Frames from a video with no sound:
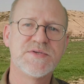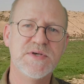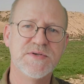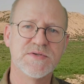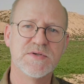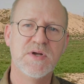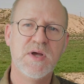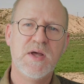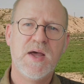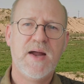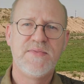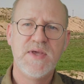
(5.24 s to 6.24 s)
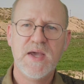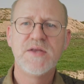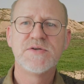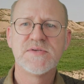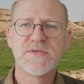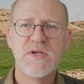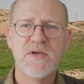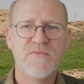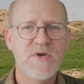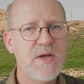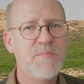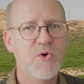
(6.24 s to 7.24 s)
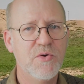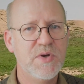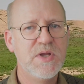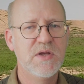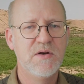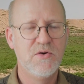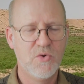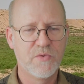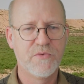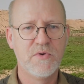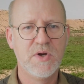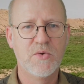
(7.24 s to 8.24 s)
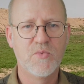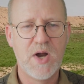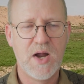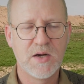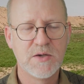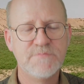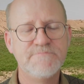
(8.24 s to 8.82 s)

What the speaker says: season at the ancient city of Nimrud in northern Iraq.